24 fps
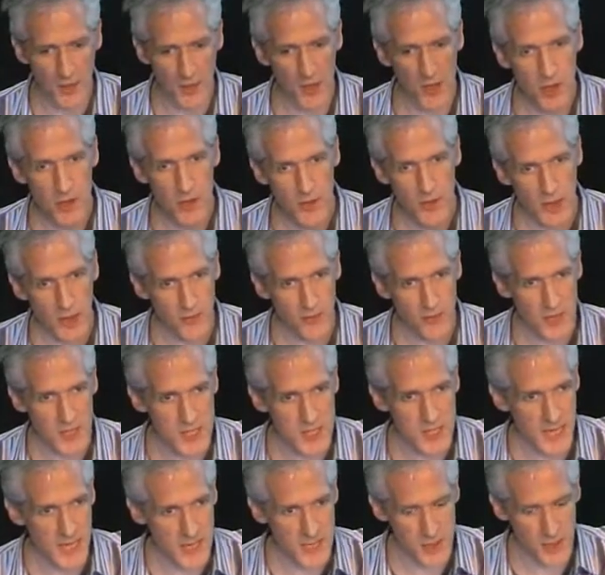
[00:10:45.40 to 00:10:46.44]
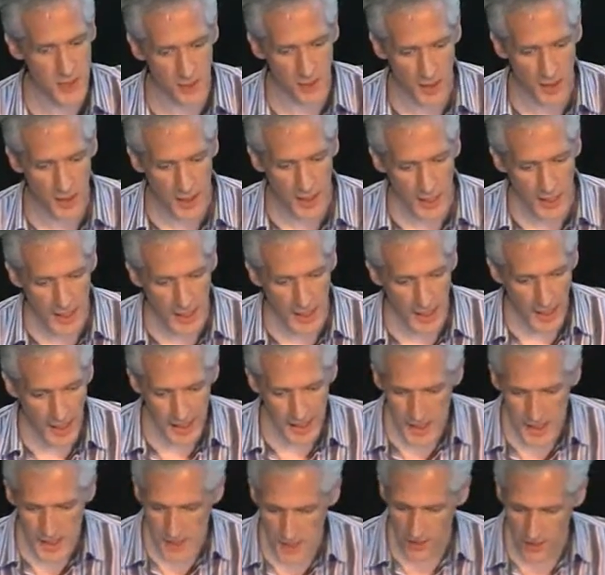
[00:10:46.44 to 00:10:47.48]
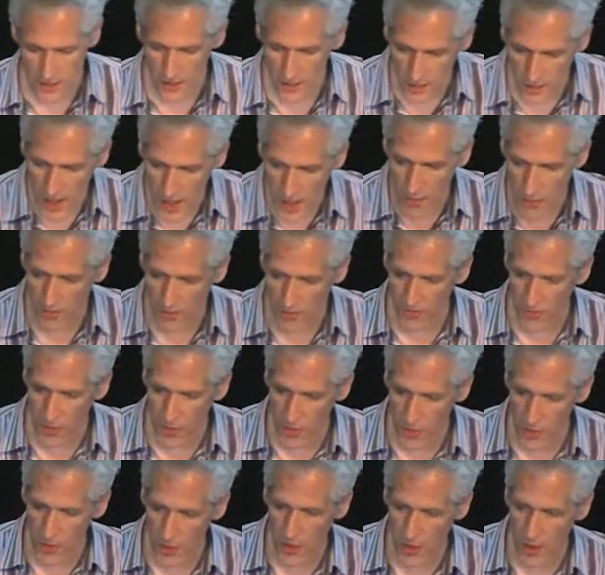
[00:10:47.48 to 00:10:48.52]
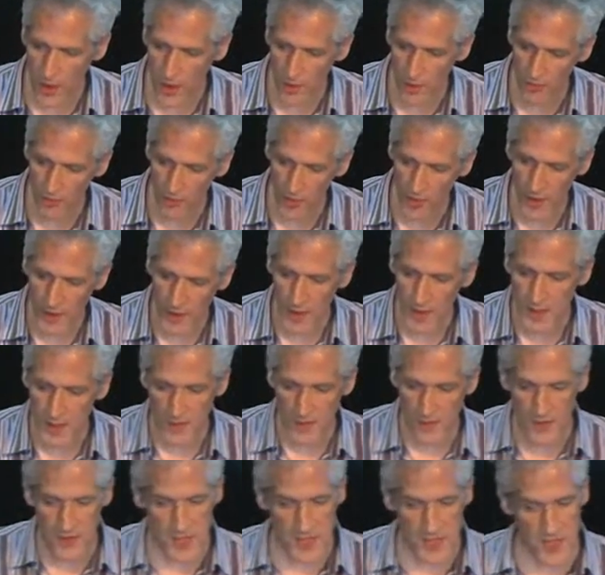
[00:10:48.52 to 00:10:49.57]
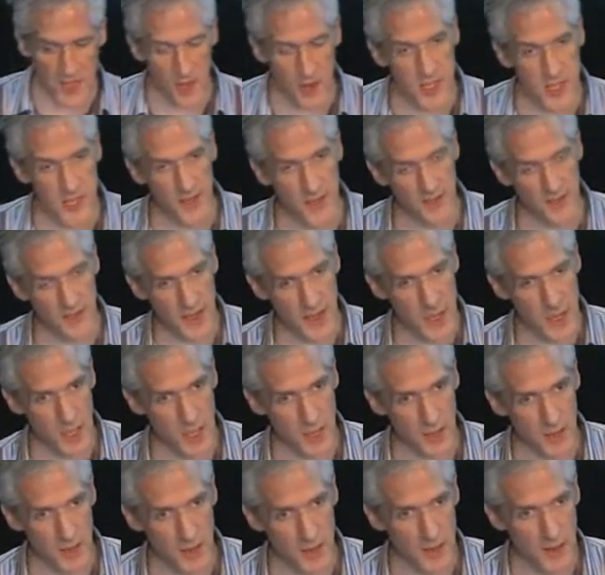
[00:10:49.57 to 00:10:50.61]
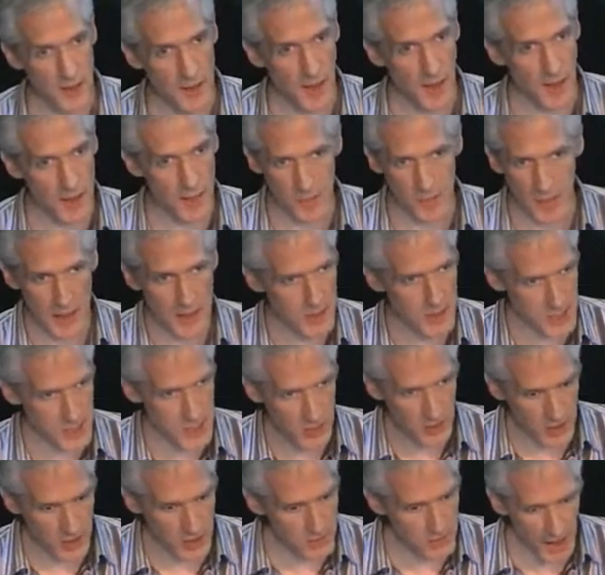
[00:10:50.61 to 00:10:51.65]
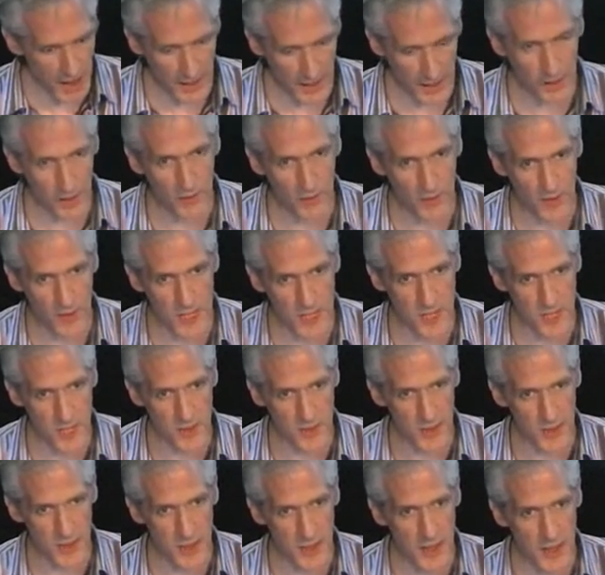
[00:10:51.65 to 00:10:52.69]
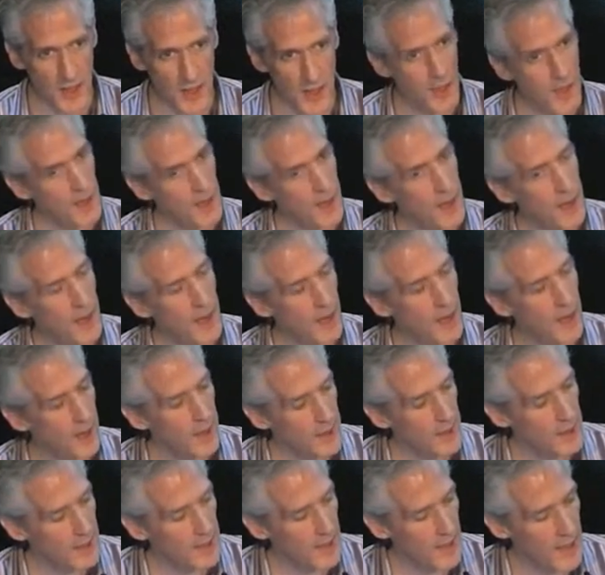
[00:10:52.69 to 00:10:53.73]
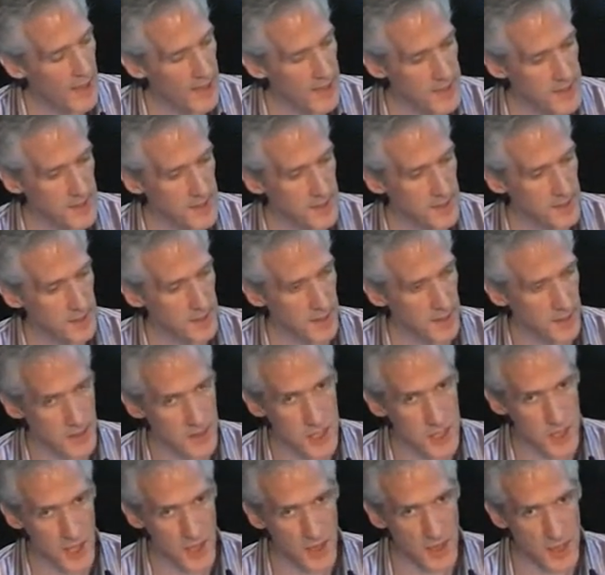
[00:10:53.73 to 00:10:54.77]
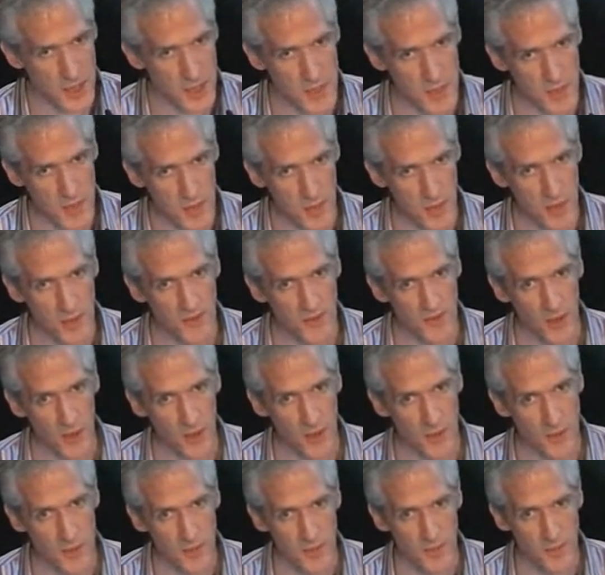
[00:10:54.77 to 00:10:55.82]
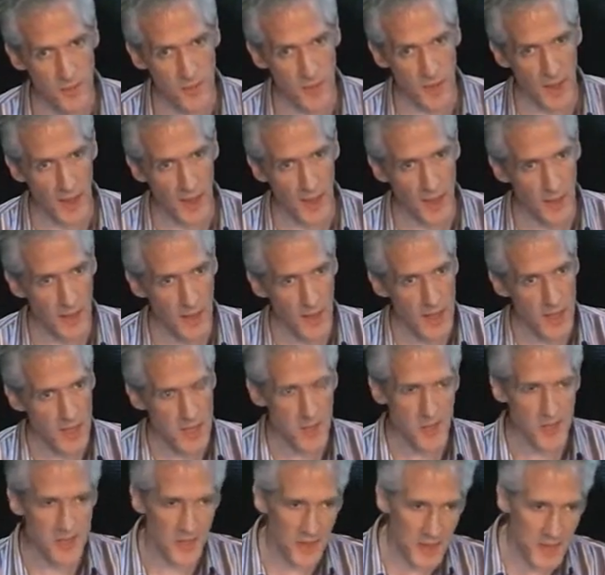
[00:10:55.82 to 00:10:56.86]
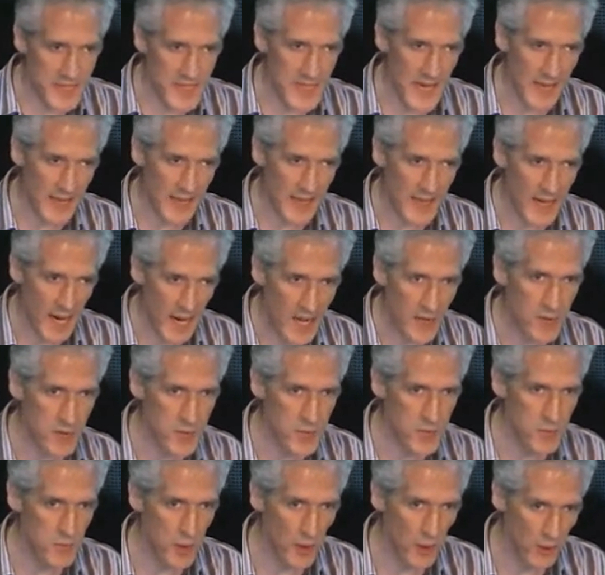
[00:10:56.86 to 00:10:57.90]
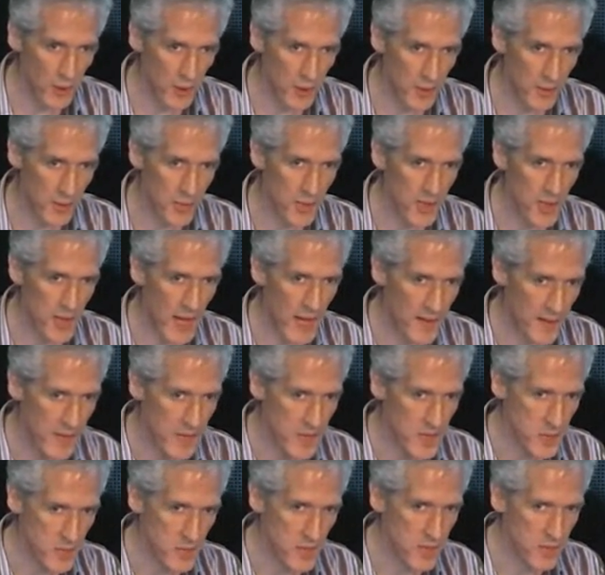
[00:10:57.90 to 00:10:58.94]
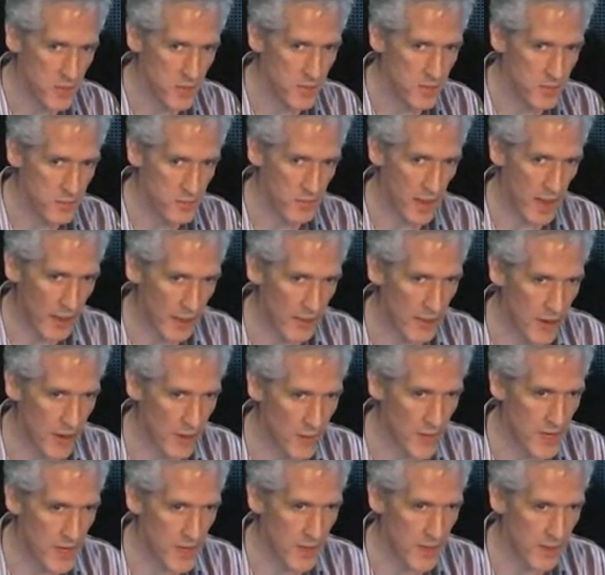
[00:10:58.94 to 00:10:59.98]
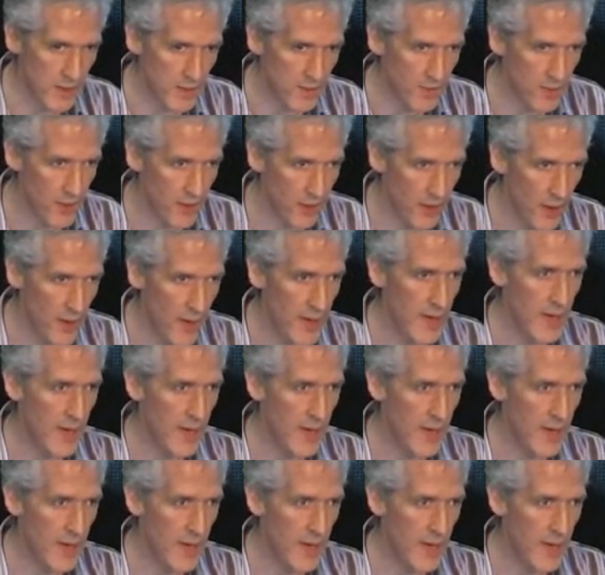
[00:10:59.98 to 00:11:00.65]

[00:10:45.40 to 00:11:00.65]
got a URL for his TED talk. And he's got a great review of different styles of invention, um, but just looking back over history uh, and the, the, kind of strategies people have followed. Uh, so it's not exactly a how-to book, but I think it's really good background reading for